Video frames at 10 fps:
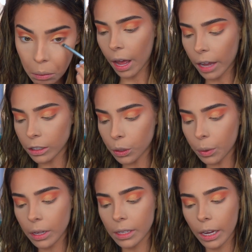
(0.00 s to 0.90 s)
I just don't
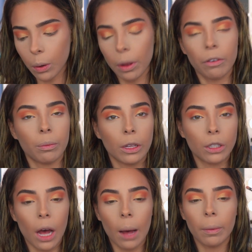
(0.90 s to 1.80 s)
want to take away from the
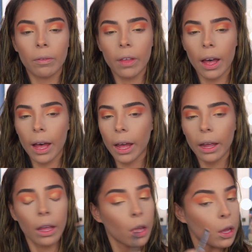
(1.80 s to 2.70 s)
top of the
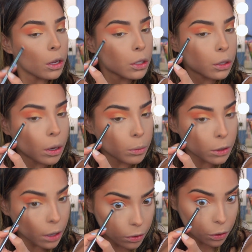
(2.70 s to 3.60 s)
eye, so I'm
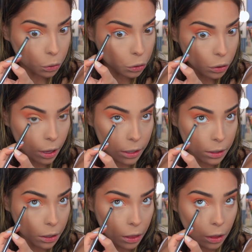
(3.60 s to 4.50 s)
just like
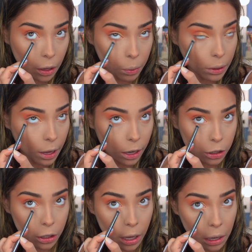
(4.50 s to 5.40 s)
neutralizing the lower
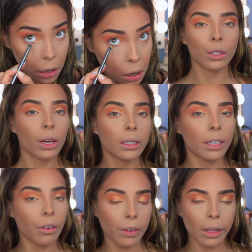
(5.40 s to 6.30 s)
lash line. So I
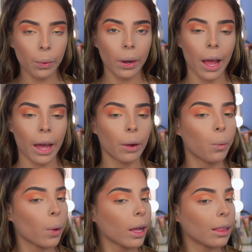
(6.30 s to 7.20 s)
definitely want to add a
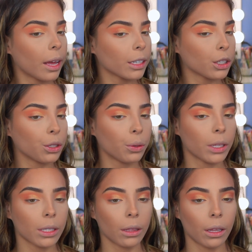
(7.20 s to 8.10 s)
wing liner to
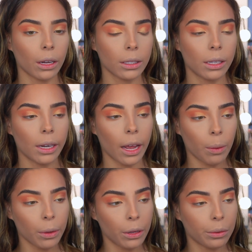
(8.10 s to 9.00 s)
this look. Today I'll
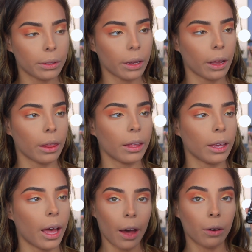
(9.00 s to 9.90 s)
be using the
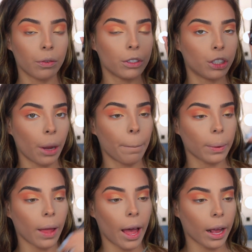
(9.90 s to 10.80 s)
e.l.f. Jet
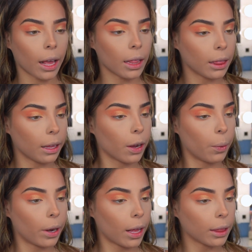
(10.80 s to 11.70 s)
Black
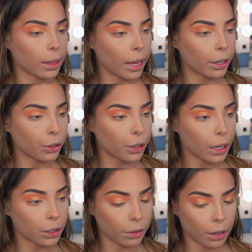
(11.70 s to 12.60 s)
Liquid Liner. You
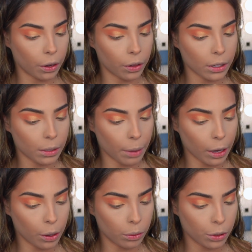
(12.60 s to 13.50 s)
guys already know this is my
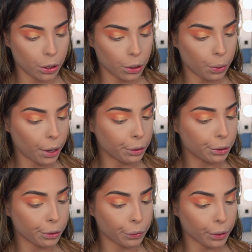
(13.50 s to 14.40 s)
go-to. I use
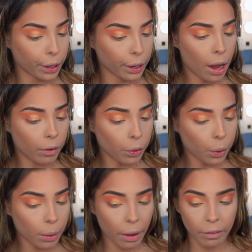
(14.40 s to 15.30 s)
it for like every
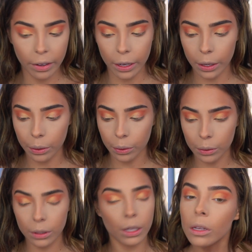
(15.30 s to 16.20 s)
one of my
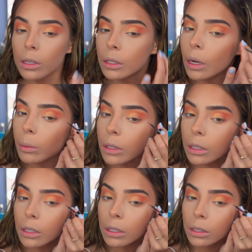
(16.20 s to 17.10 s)
videos. So I'm just
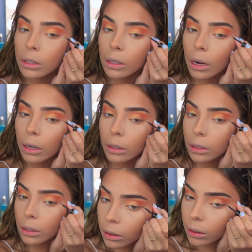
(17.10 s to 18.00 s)
going to
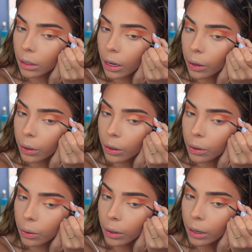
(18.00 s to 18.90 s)
start on the outer
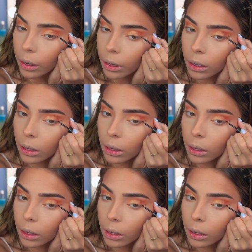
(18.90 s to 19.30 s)
corner.